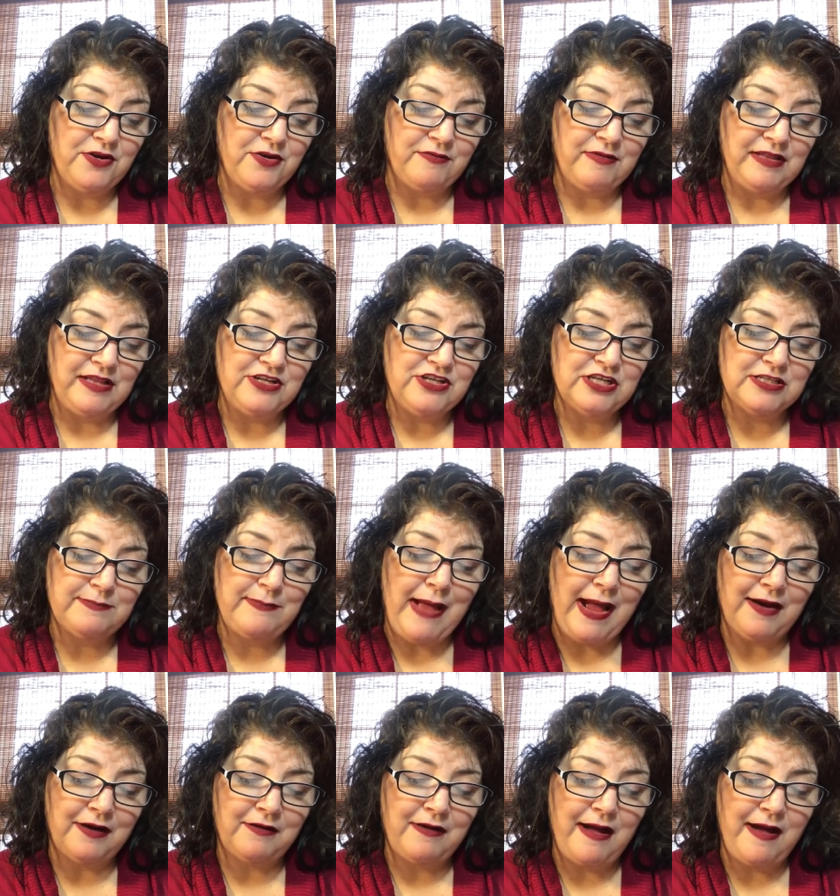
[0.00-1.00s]
your religious
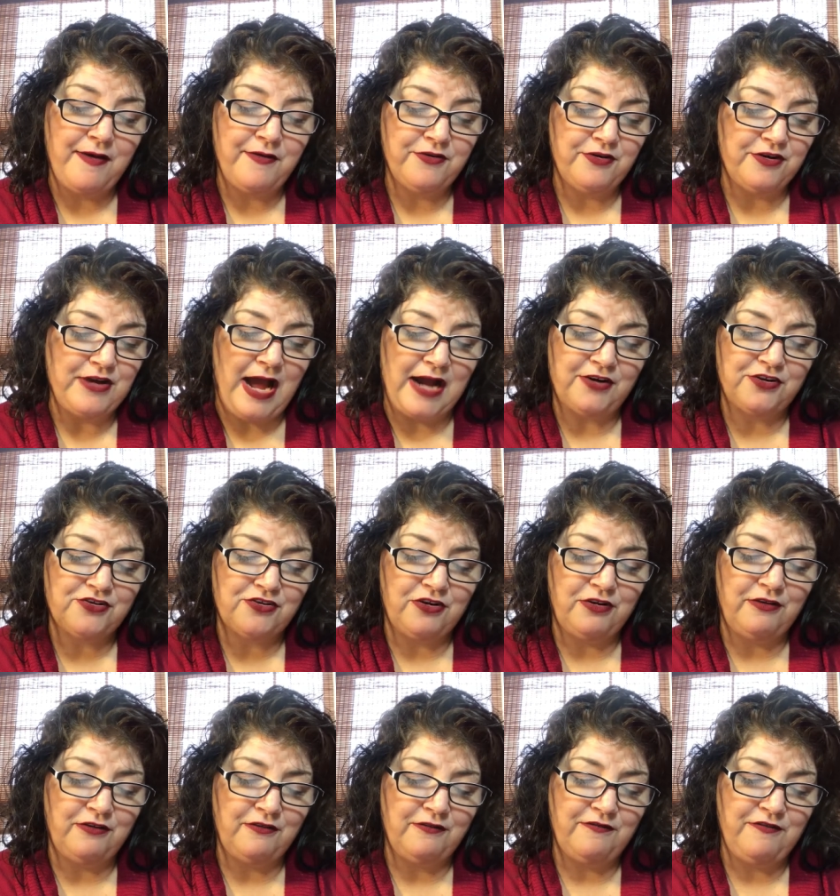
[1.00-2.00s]
background or
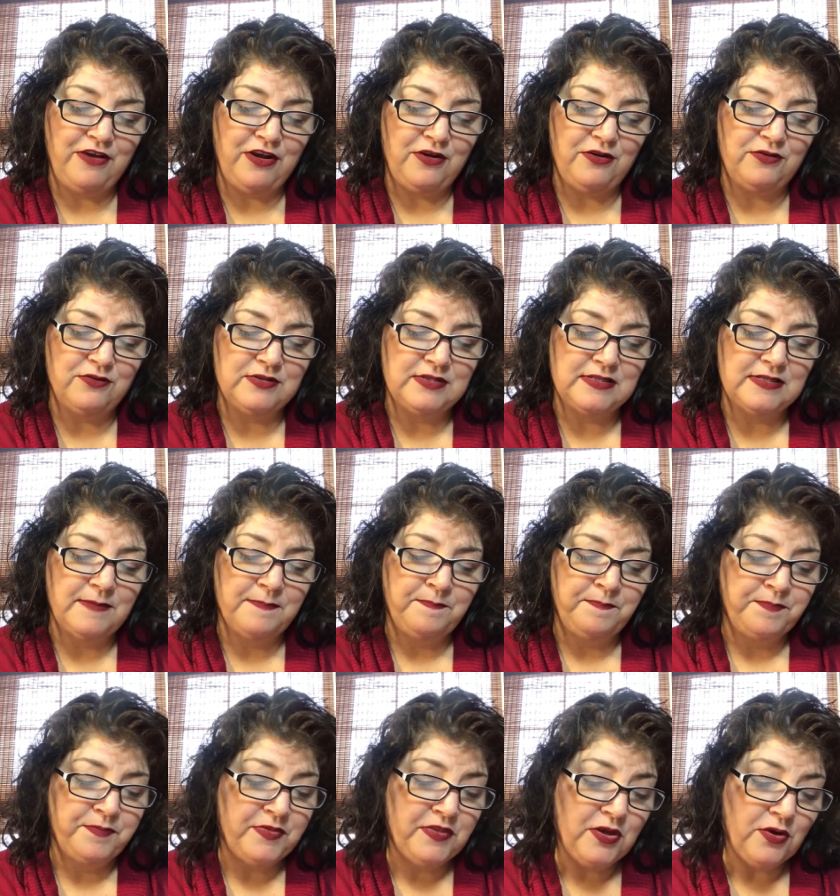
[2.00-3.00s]
doctoral views.
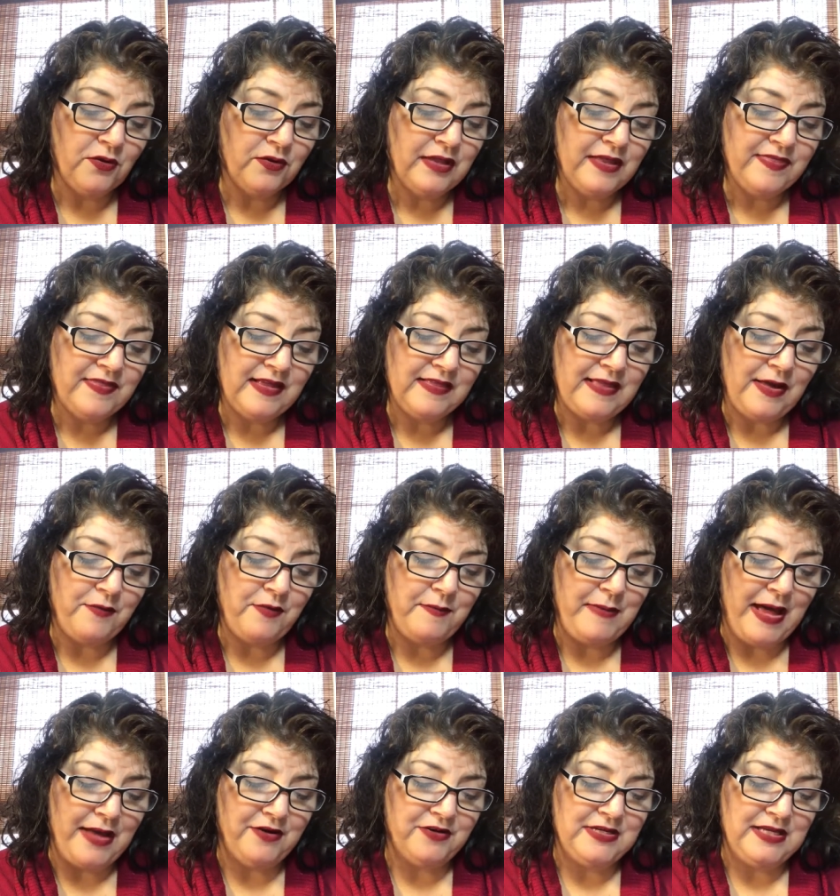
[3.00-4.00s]
The only thing that will
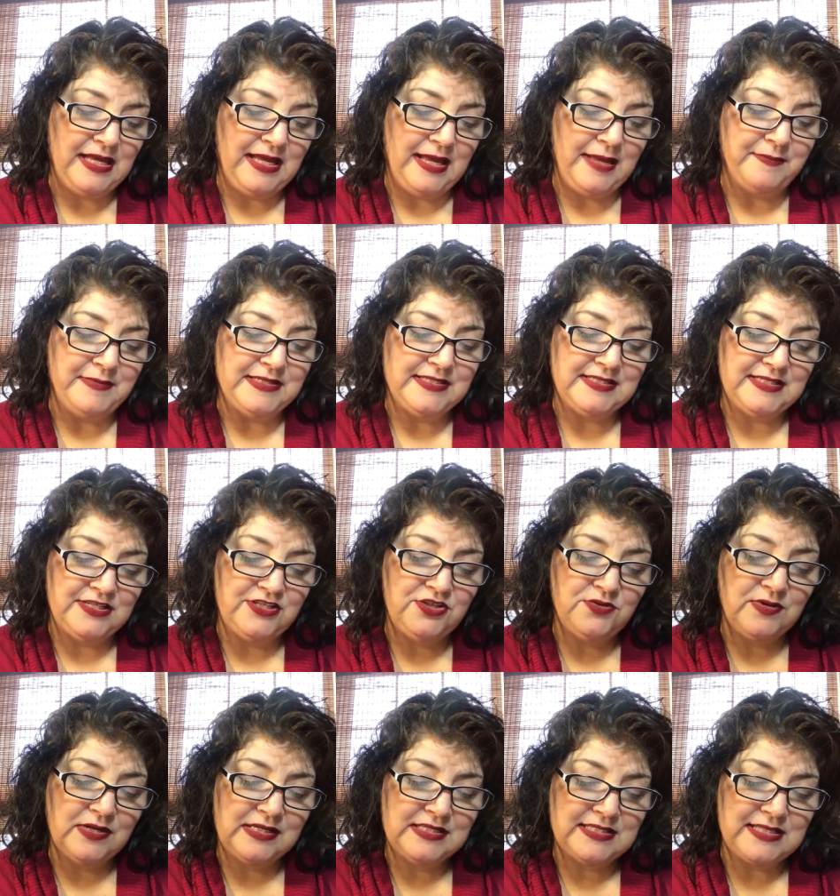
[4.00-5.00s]
matter to him is did
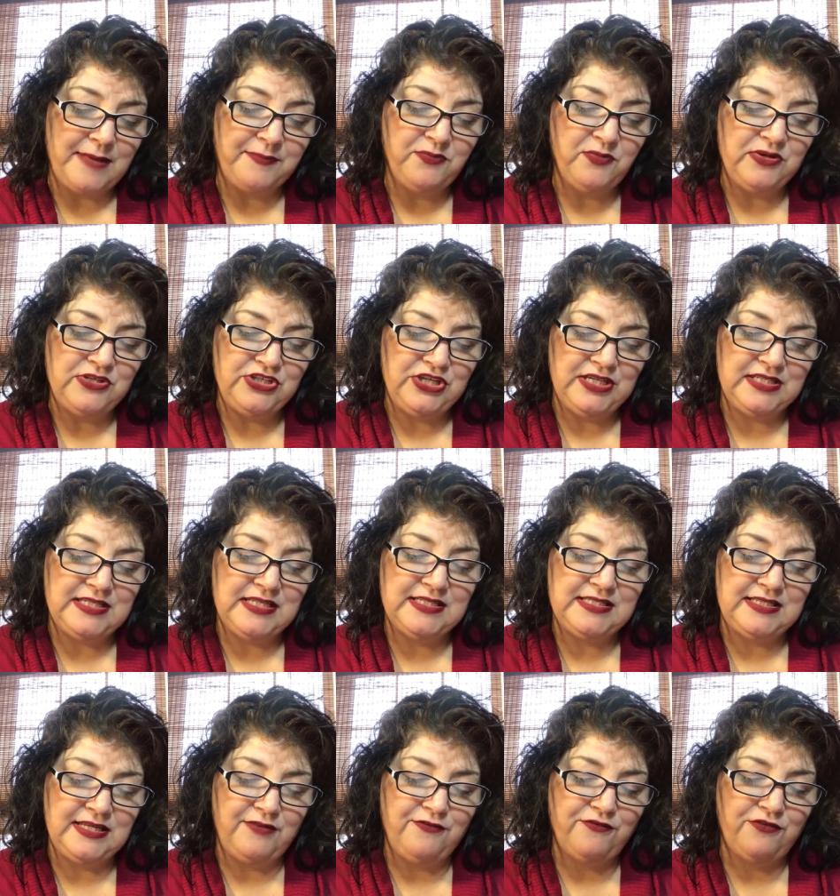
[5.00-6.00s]
you accept what Jesus
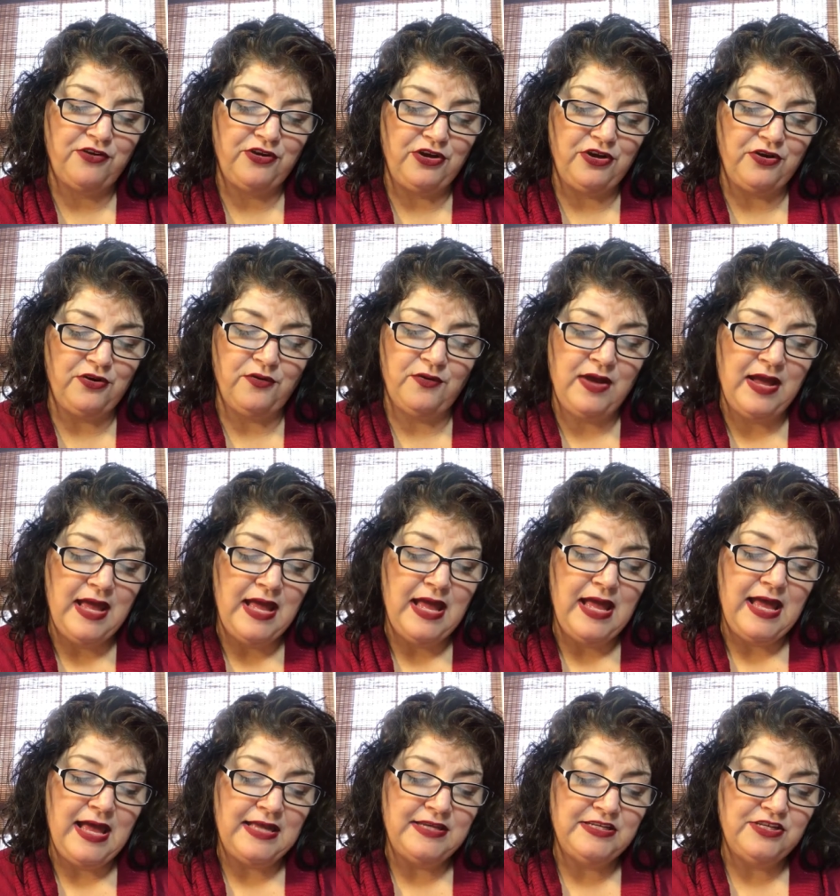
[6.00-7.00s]
did for you
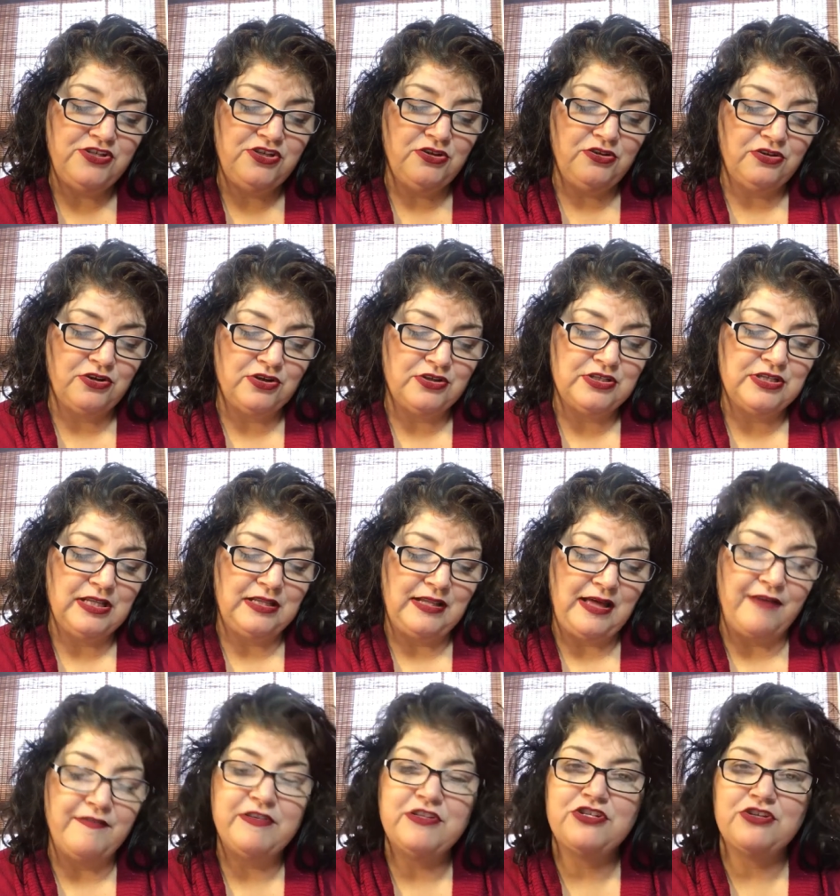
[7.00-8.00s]
and did you learn to
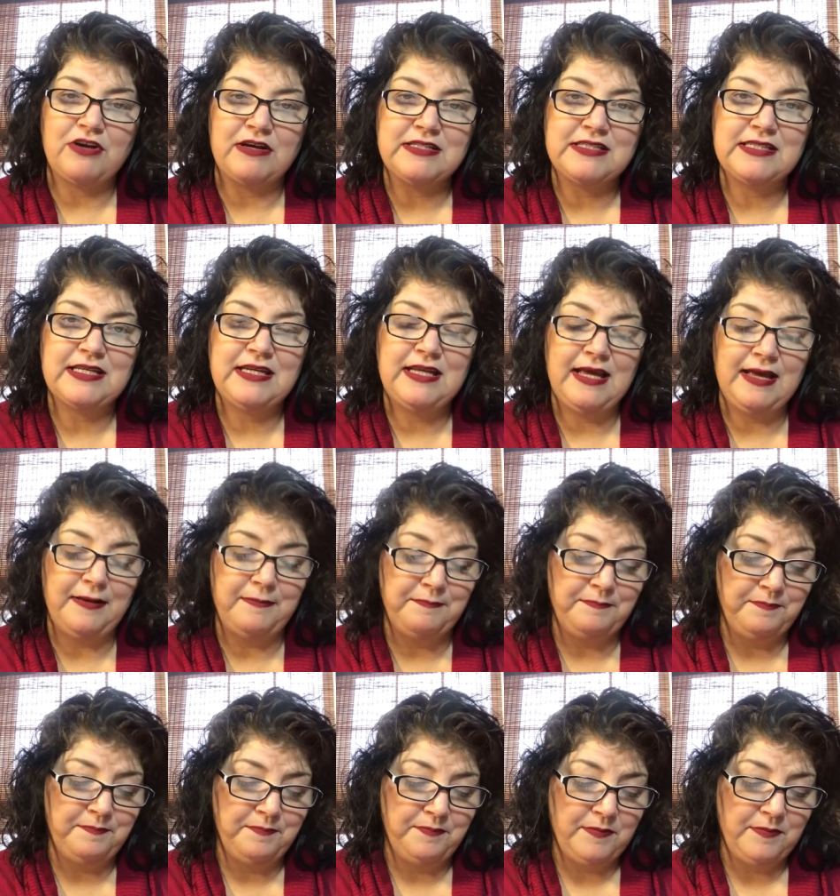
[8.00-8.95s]
love and trust in him?